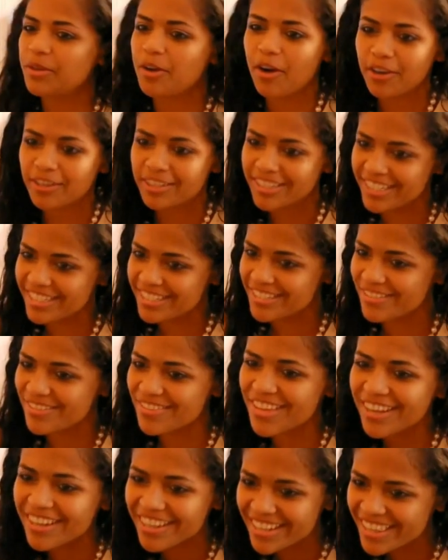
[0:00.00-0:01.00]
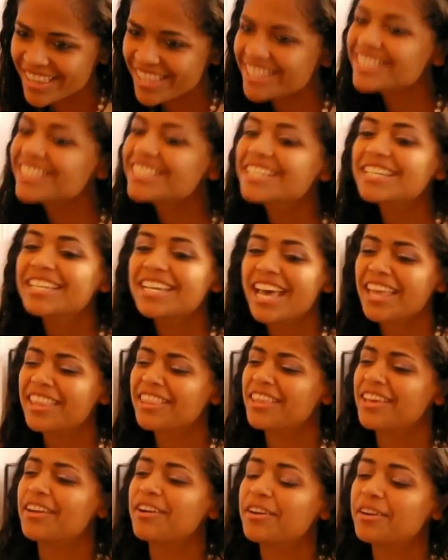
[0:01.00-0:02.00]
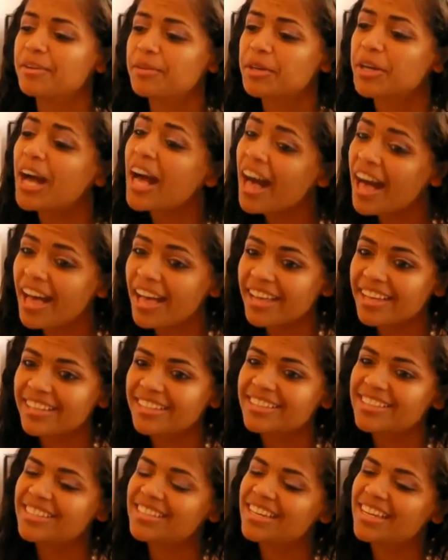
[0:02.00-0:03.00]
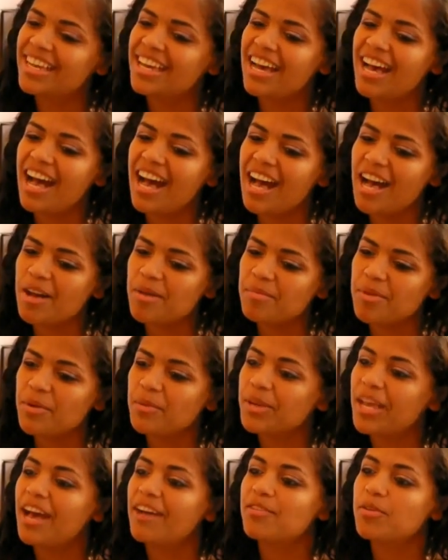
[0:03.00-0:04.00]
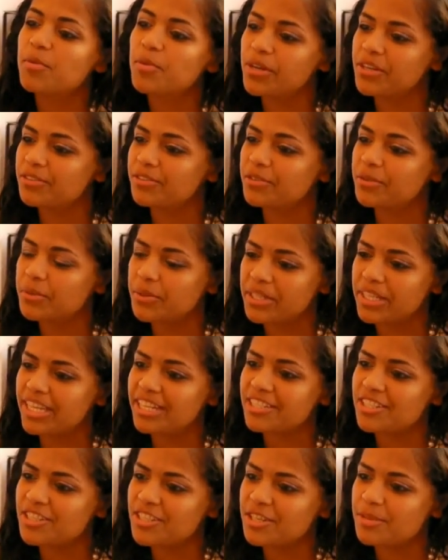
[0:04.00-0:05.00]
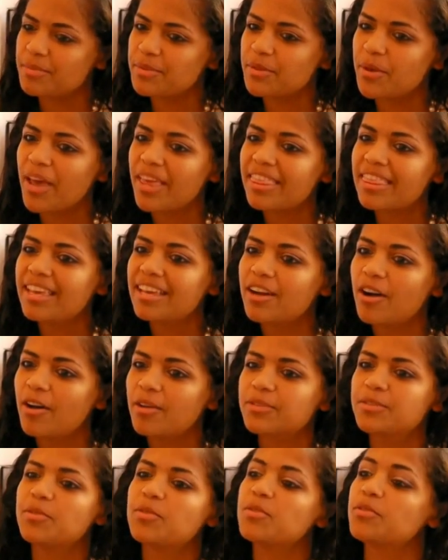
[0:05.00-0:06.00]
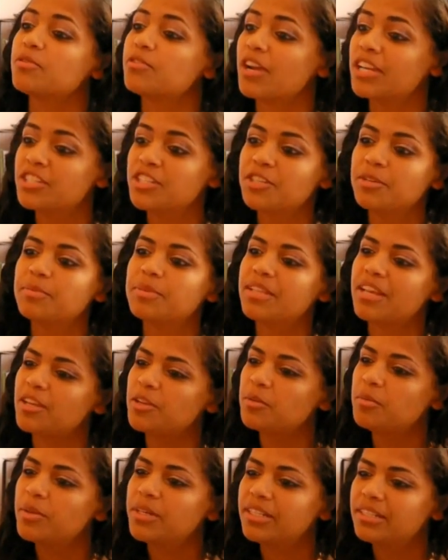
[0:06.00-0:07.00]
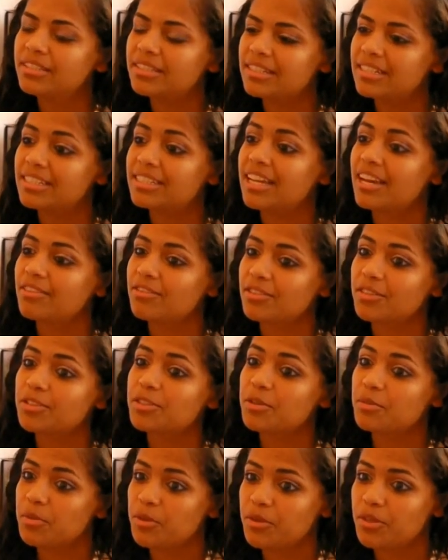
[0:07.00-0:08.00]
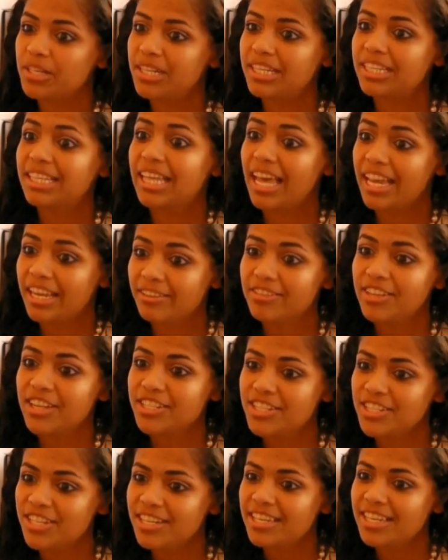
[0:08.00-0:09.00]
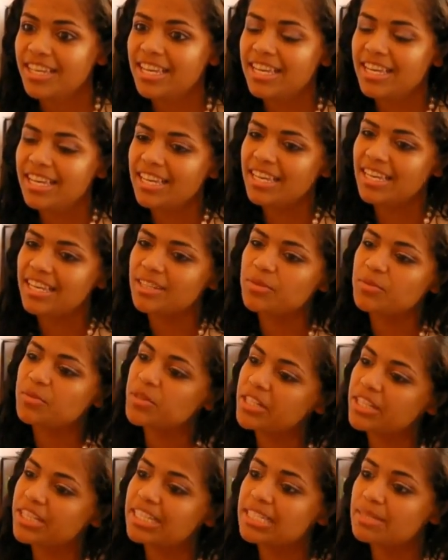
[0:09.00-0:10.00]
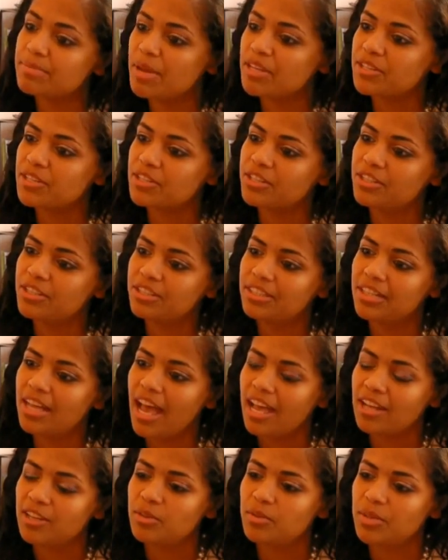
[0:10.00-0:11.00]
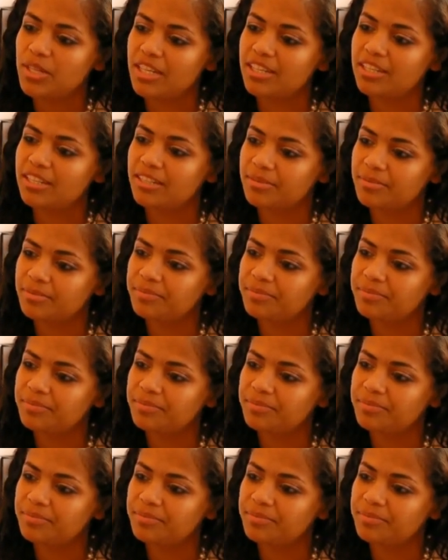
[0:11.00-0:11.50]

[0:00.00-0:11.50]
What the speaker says: regardless of their ethnicity, and they are kind, and we have a wonderful relationship. So I think also the friendships that you build in a diverse community like Flushing is really special and unique.